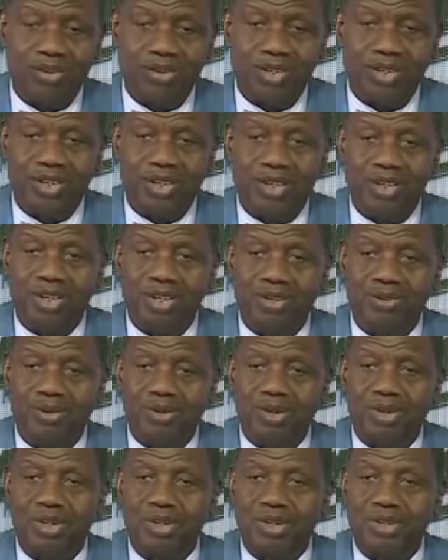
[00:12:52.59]
He
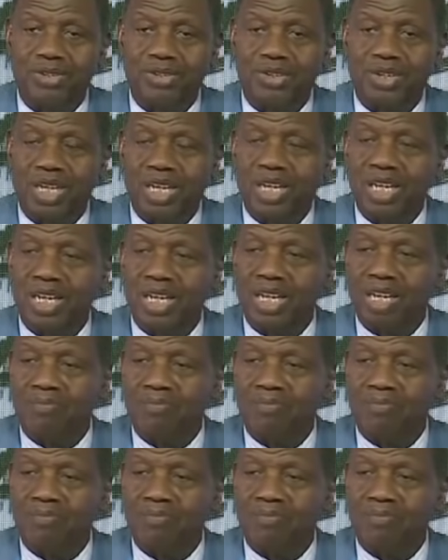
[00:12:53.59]
was a